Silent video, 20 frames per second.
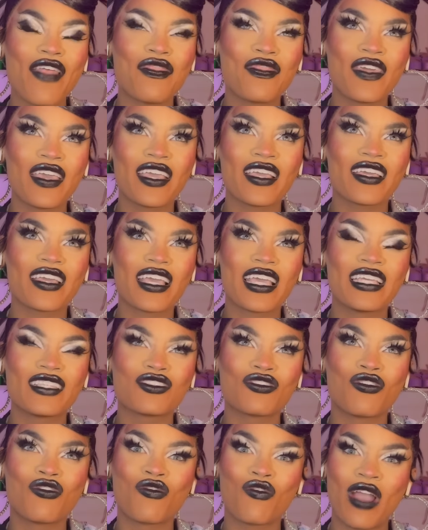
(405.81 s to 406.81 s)
think it's
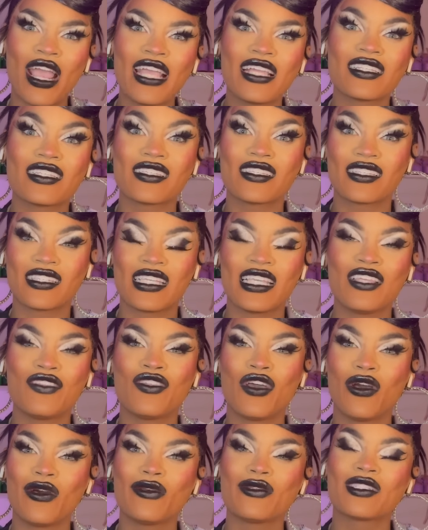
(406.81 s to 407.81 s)
great to see
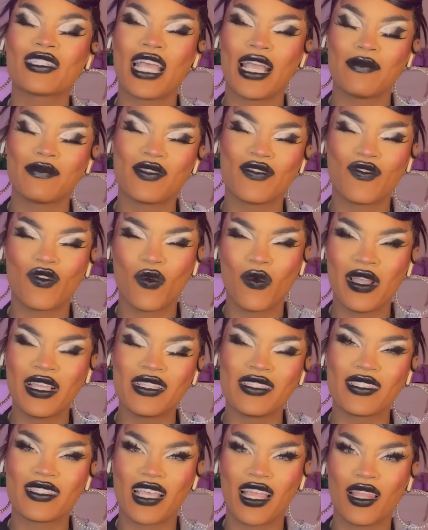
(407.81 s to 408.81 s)
those types of
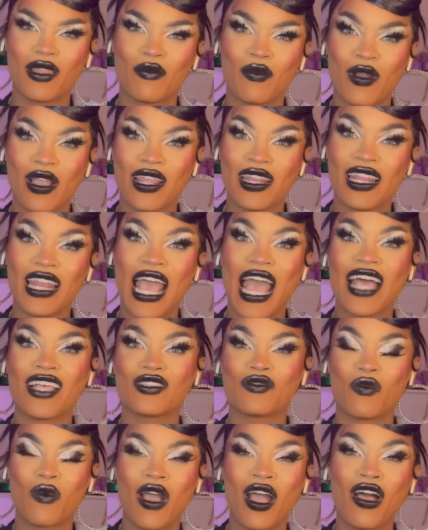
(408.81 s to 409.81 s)
queens celebrated
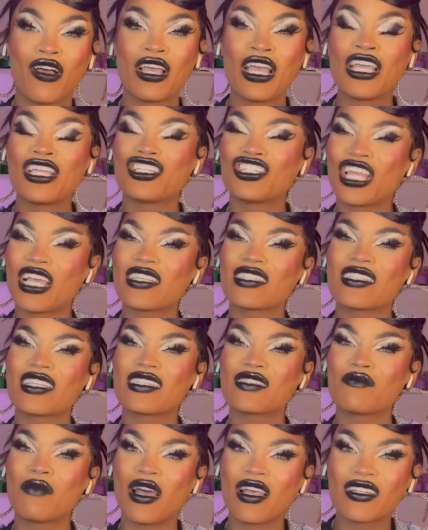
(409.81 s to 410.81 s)
as well, just
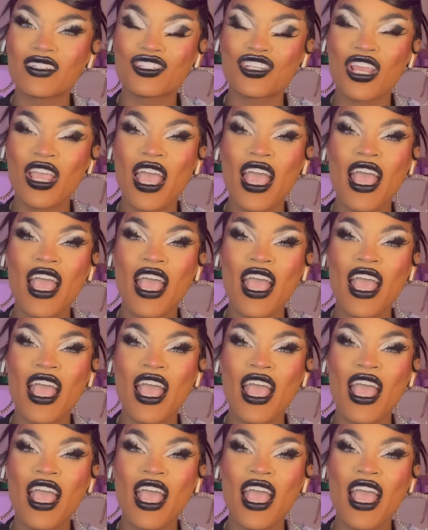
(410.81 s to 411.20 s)
as much